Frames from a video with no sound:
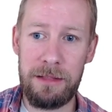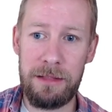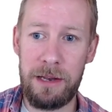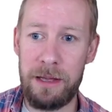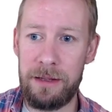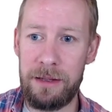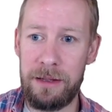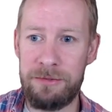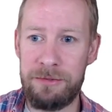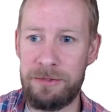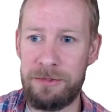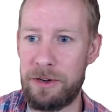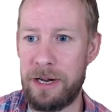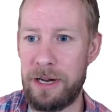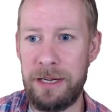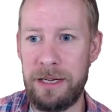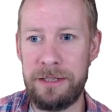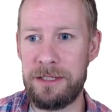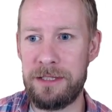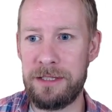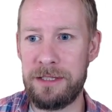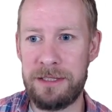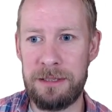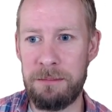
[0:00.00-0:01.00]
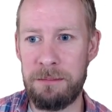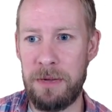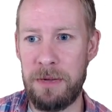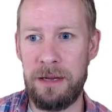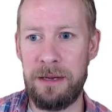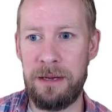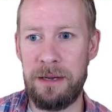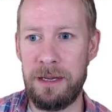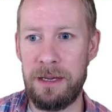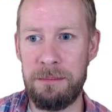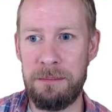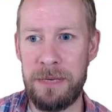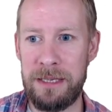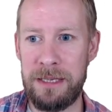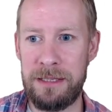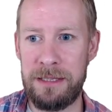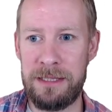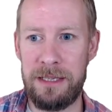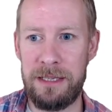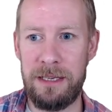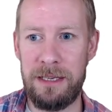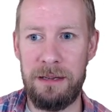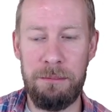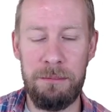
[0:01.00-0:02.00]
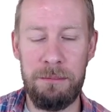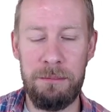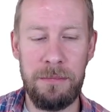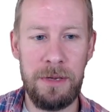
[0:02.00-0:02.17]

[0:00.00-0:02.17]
Like for ages in my Nightmare team,